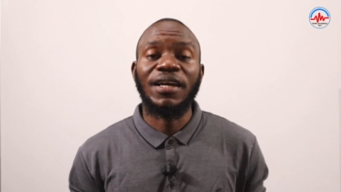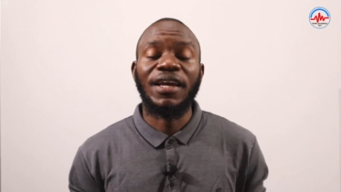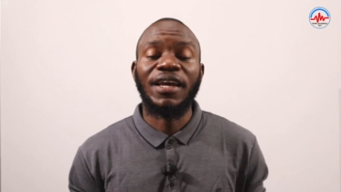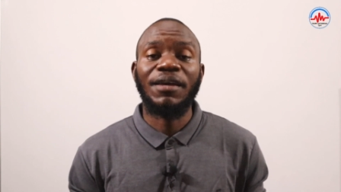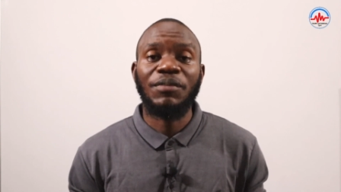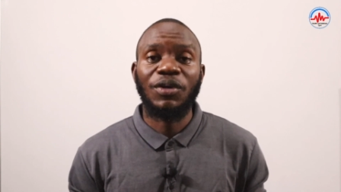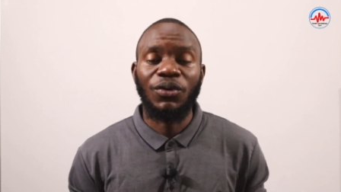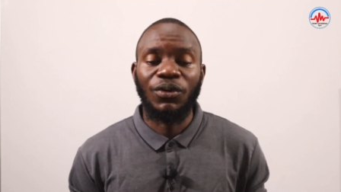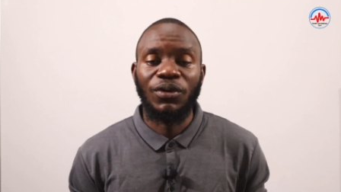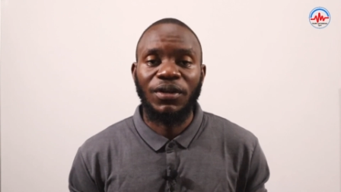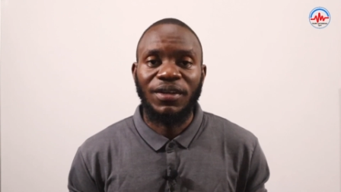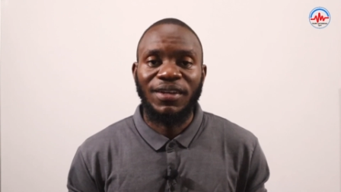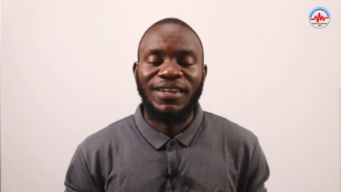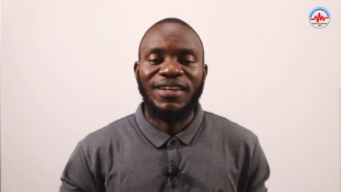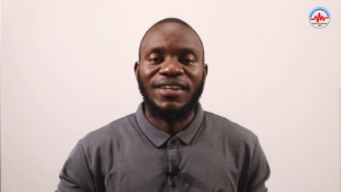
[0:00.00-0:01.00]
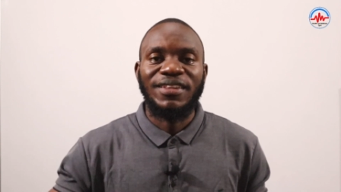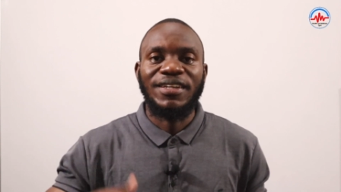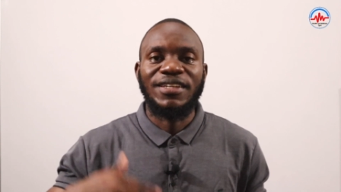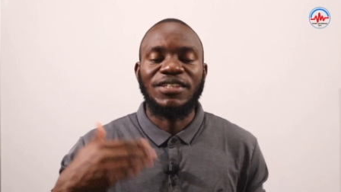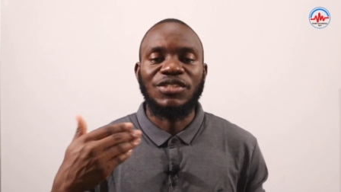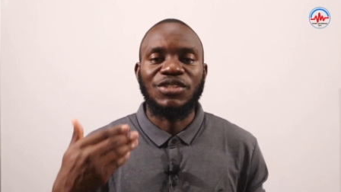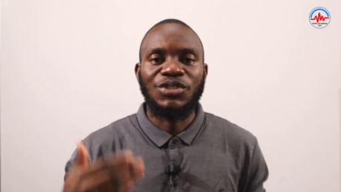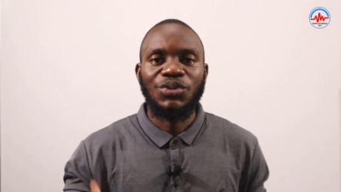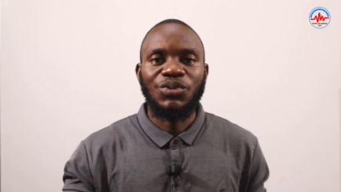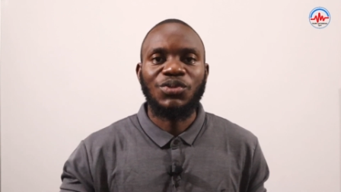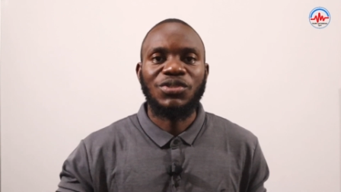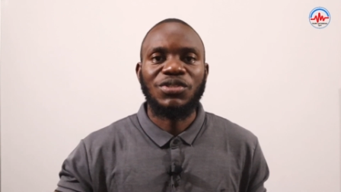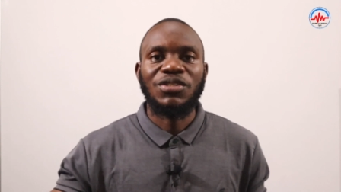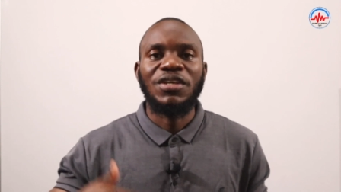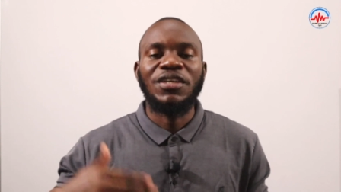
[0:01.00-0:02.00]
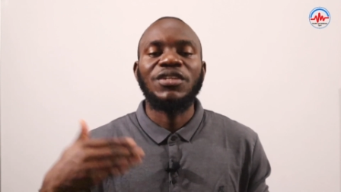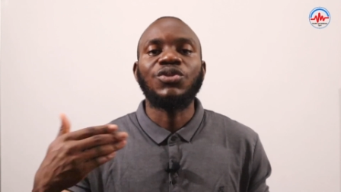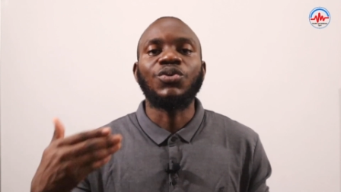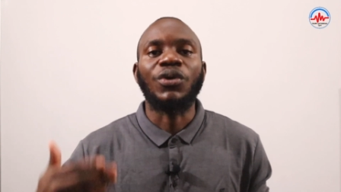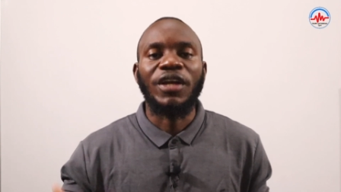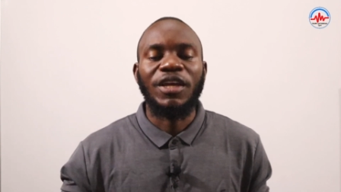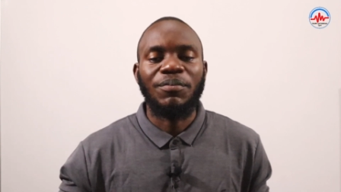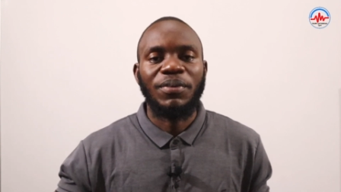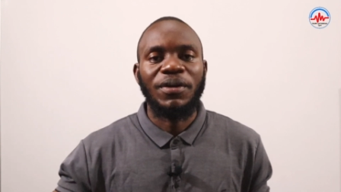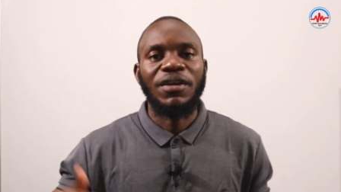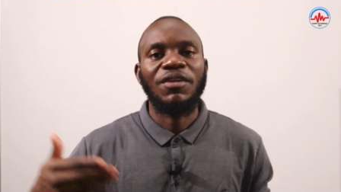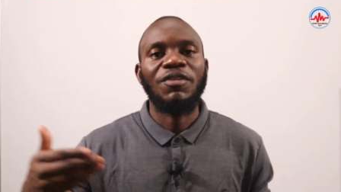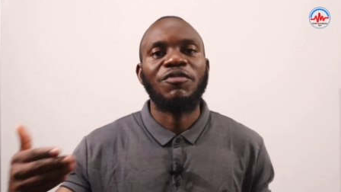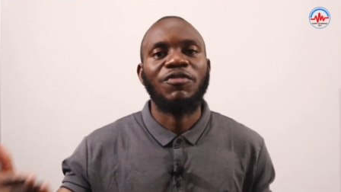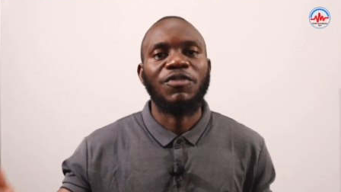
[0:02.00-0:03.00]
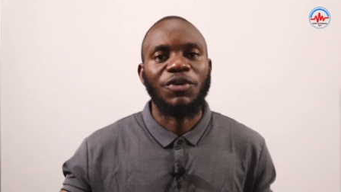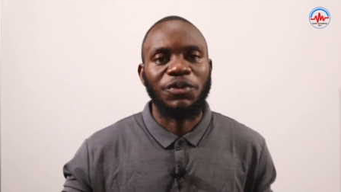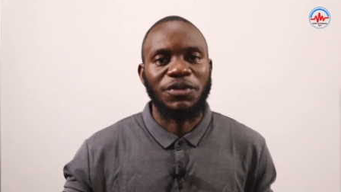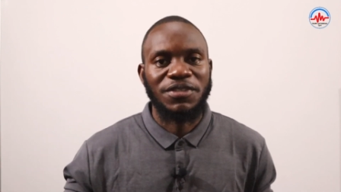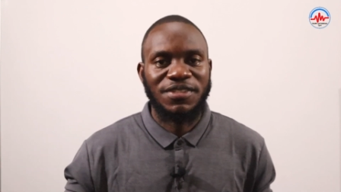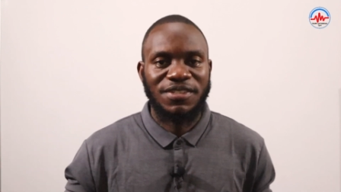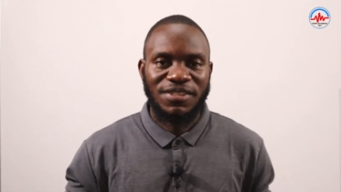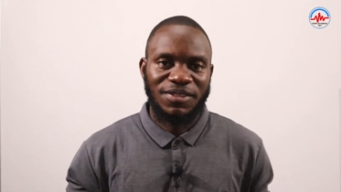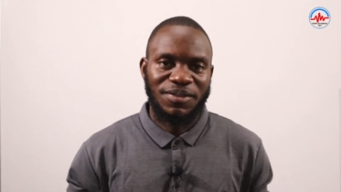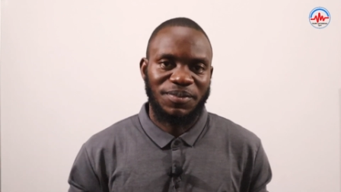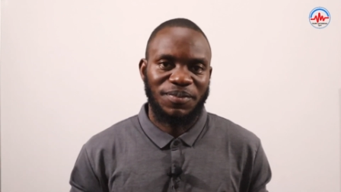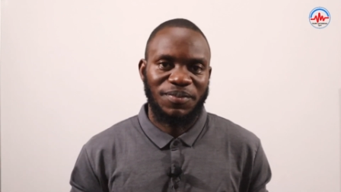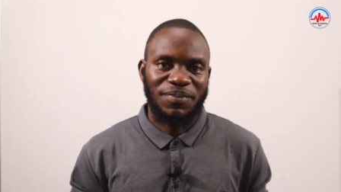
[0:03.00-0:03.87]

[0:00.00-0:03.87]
is a chemical that is used to ripen fruits.